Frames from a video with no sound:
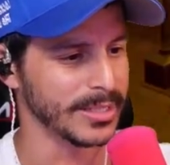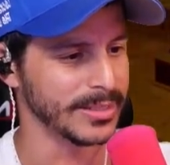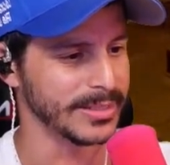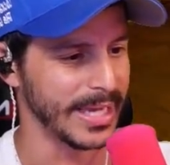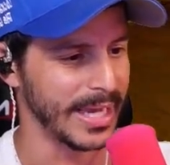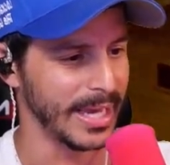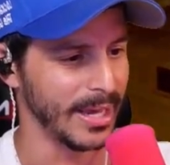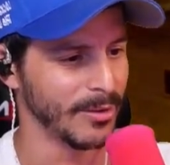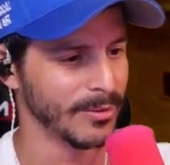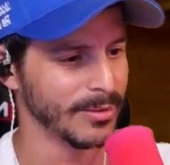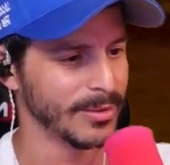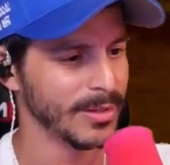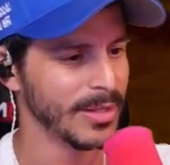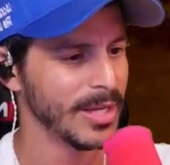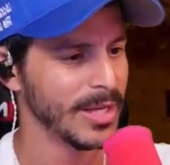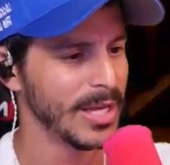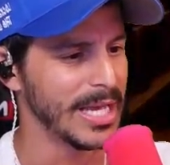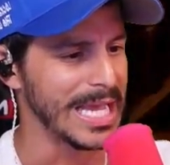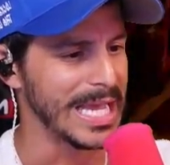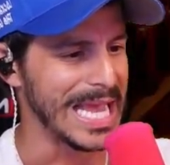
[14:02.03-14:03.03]
down,
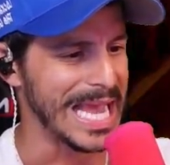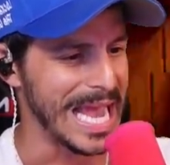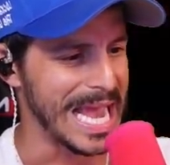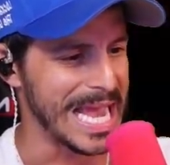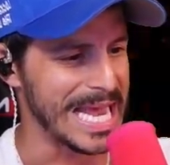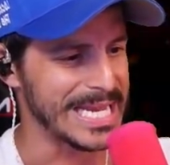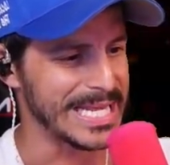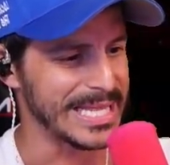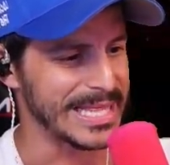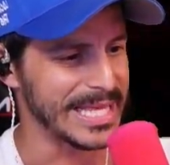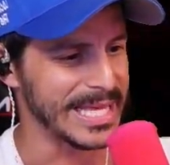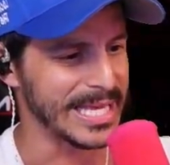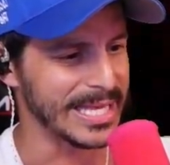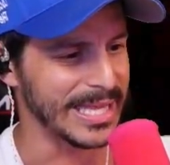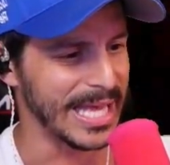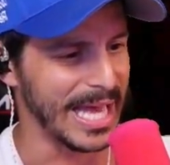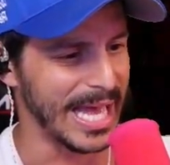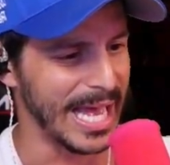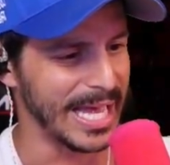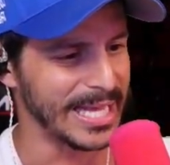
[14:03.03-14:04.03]
anything
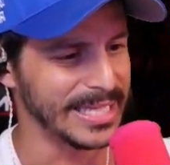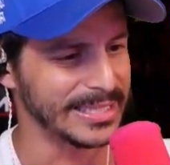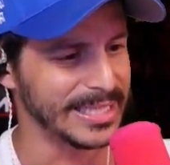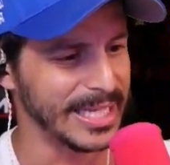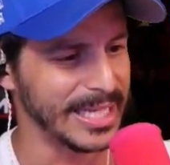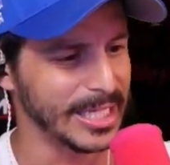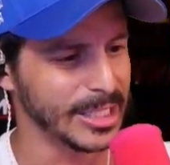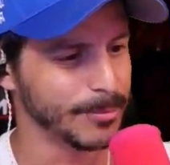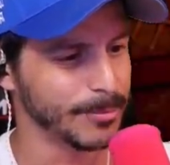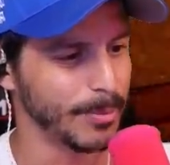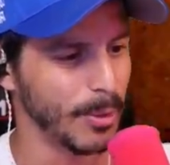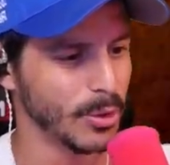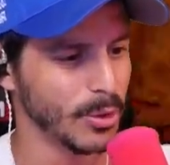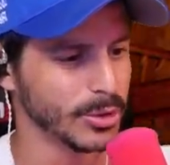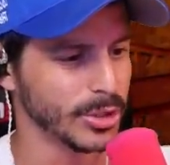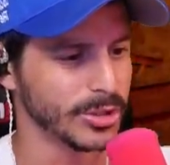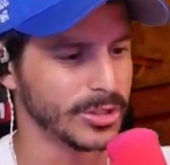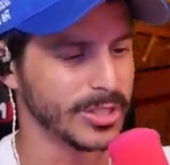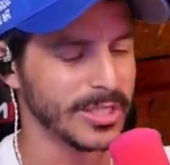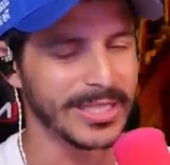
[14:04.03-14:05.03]
that has
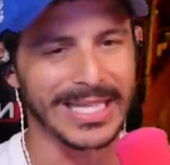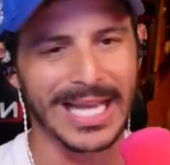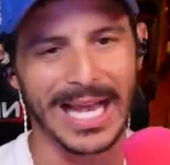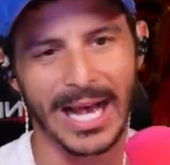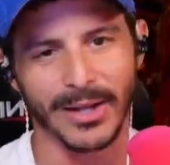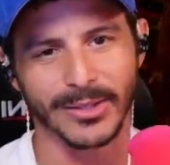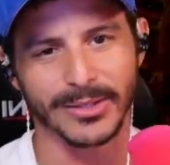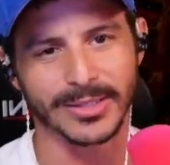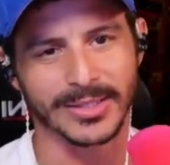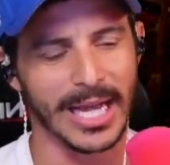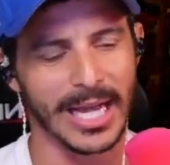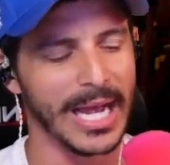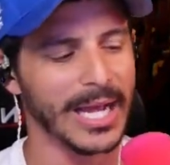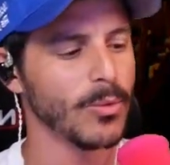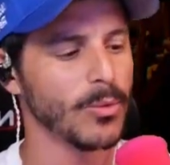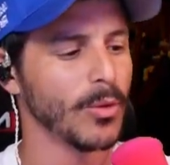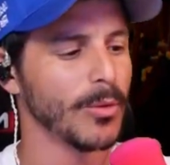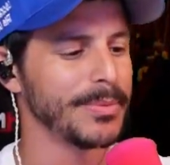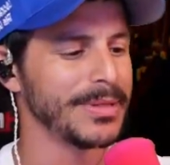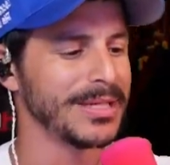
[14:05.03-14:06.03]
exposure to the outside
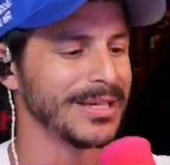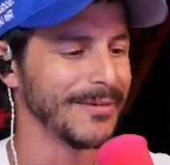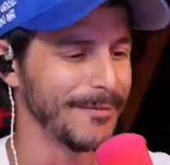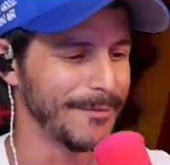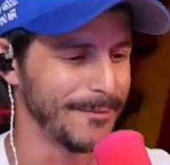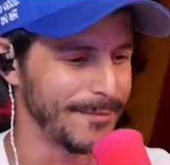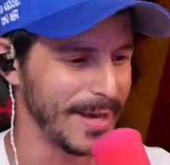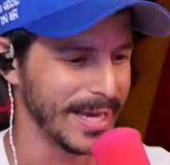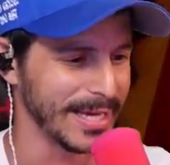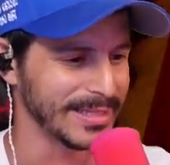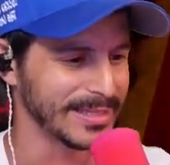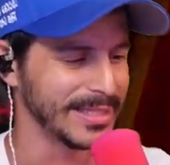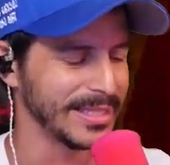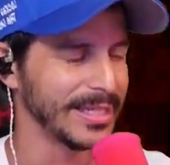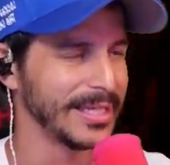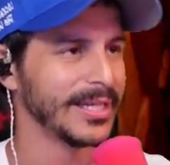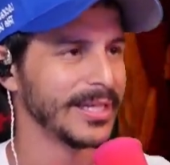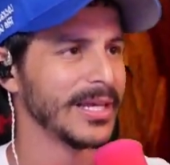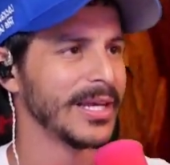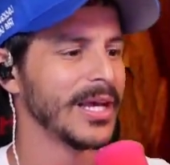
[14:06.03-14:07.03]
will be
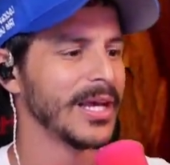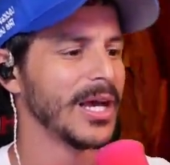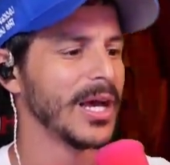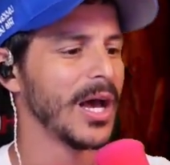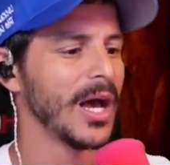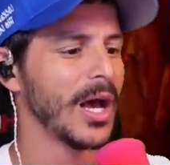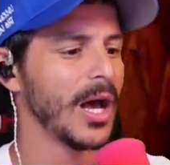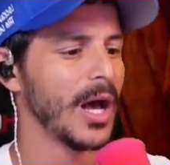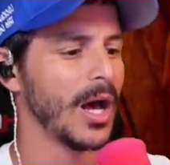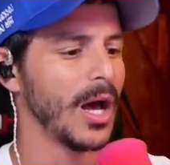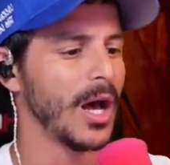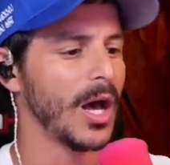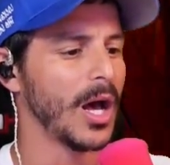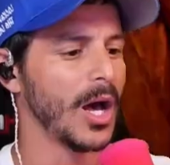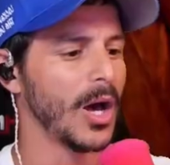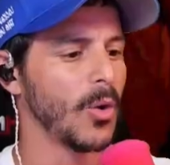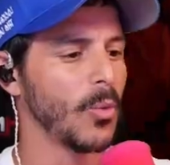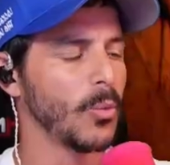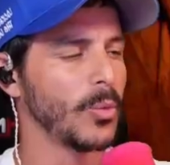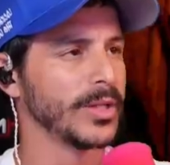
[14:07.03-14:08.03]
affected
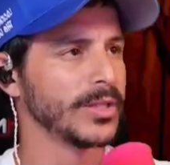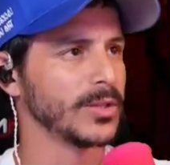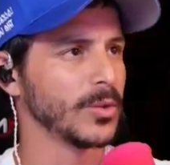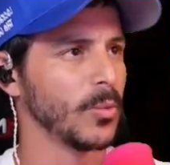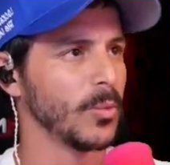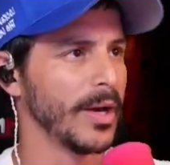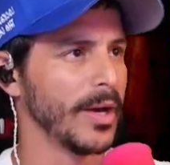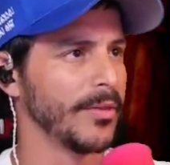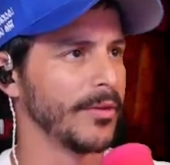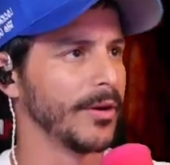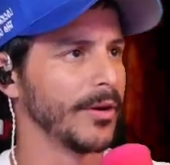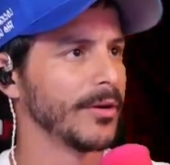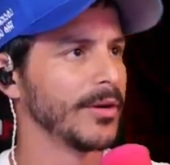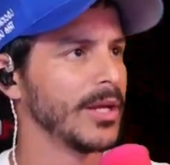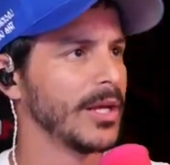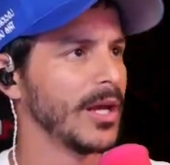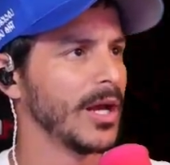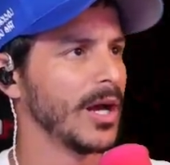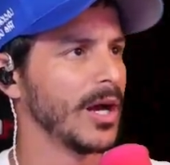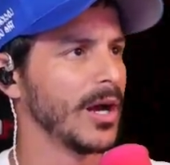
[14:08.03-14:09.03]
with the weather.
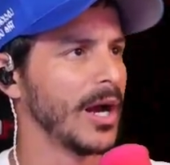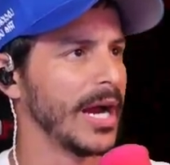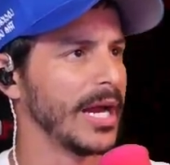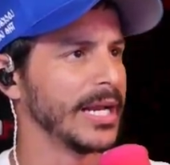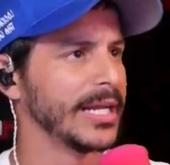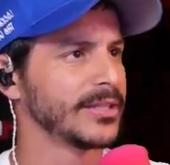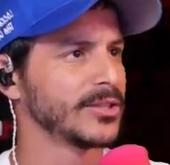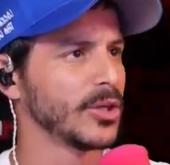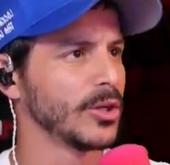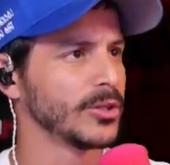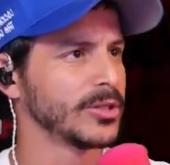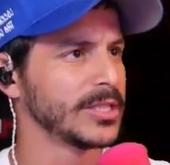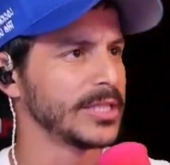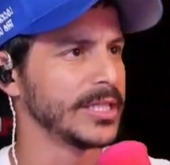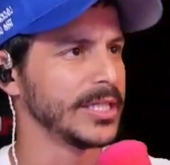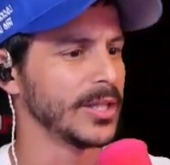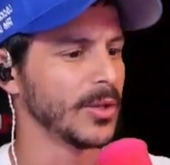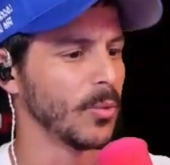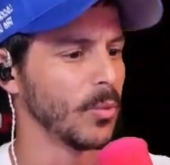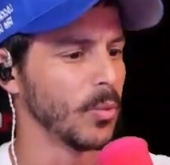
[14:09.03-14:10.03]
All right, let's go see
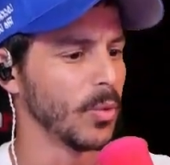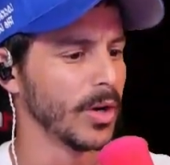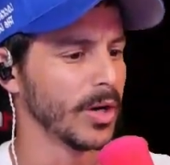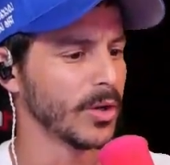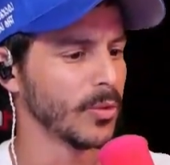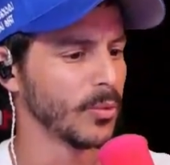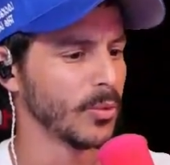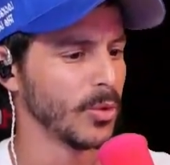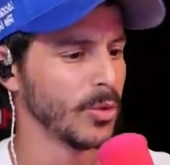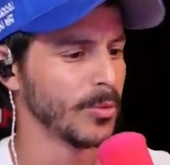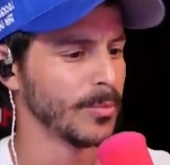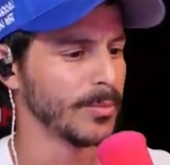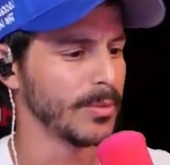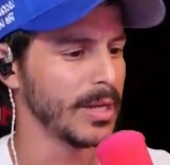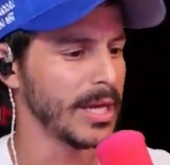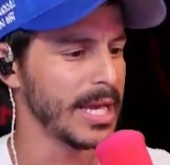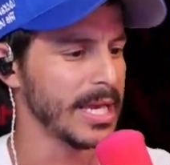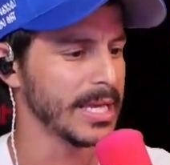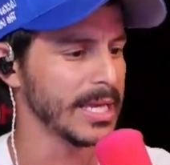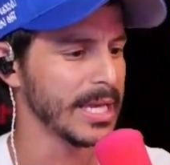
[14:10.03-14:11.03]
the workroom,
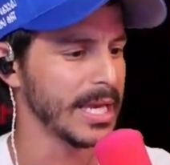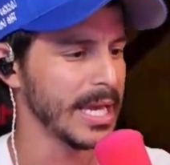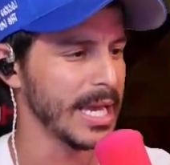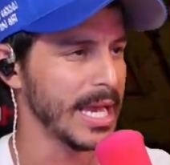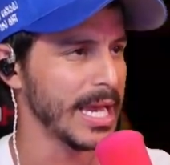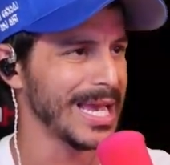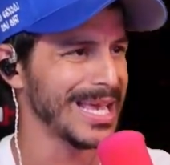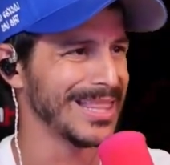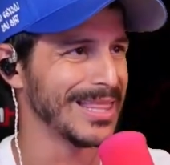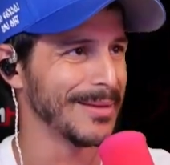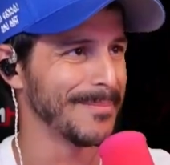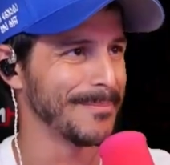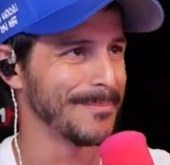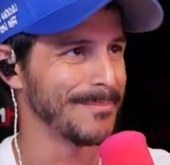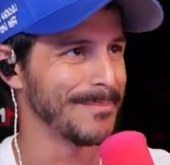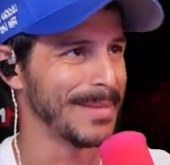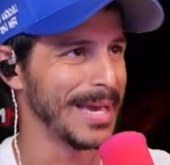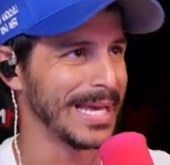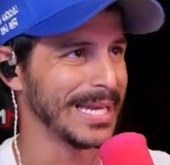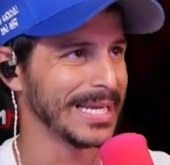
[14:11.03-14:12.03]
aka the
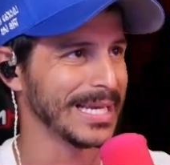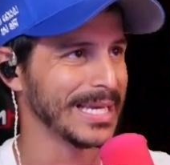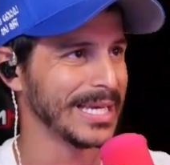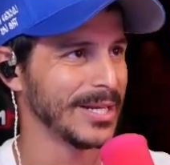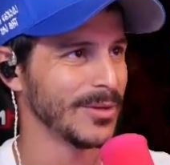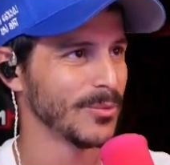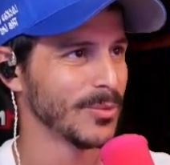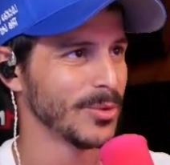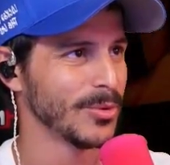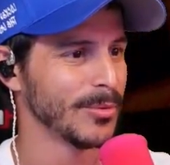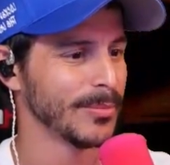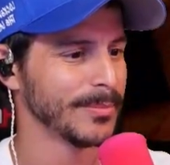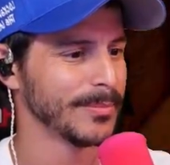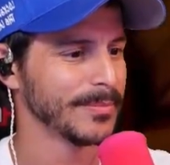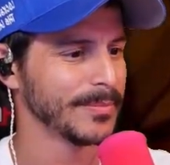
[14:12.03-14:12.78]
mannequin room.